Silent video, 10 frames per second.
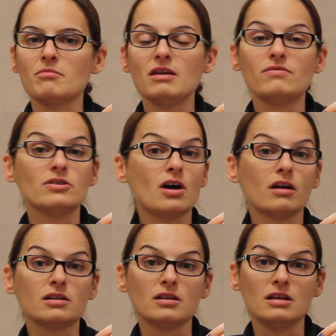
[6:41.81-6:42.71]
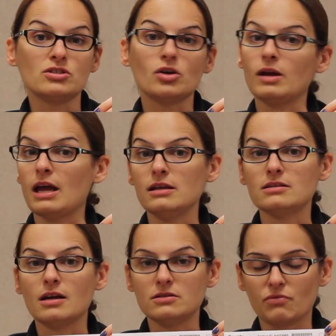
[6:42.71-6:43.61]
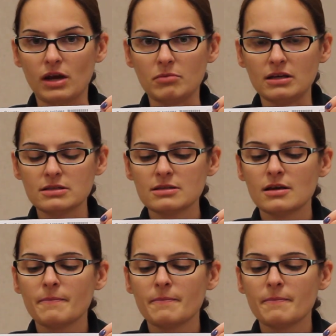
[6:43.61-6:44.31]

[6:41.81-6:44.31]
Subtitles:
if the dog is showing any signs of rabies.